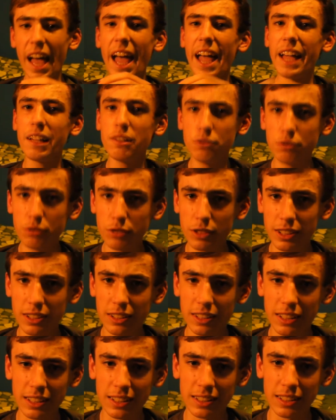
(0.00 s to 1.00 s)

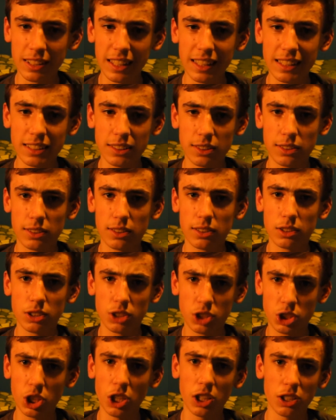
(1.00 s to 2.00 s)
Everything is
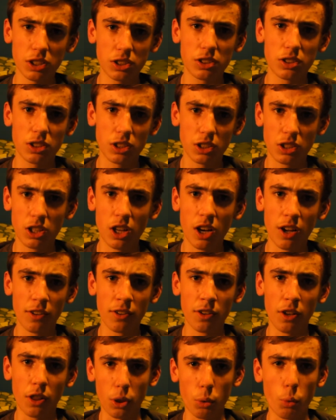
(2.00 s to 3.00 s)
just
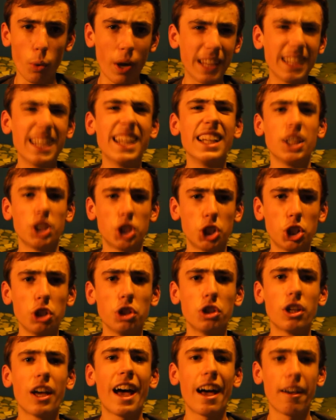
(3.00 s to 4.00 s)
done the way it
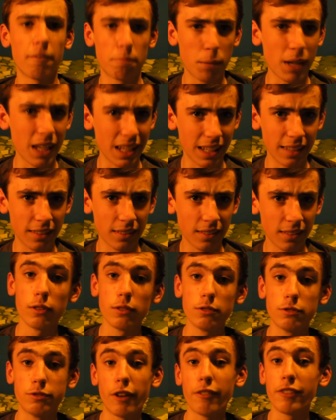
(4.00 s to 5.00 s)
should have been.
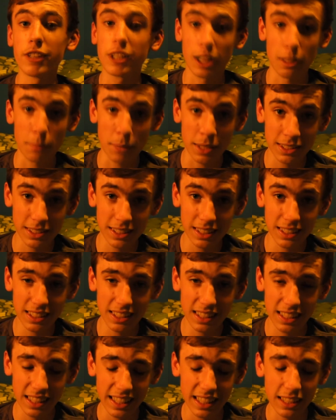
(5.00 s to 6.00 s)
Very
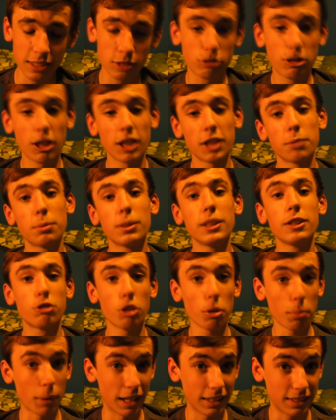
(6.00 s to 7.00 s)
climatic, incredibly
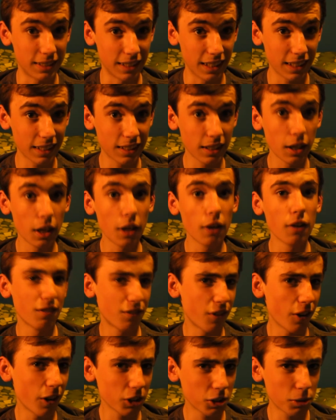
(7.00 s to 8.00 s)
dramatic,
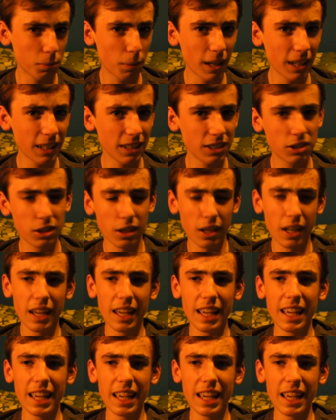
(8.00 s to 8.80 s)
fast-paced.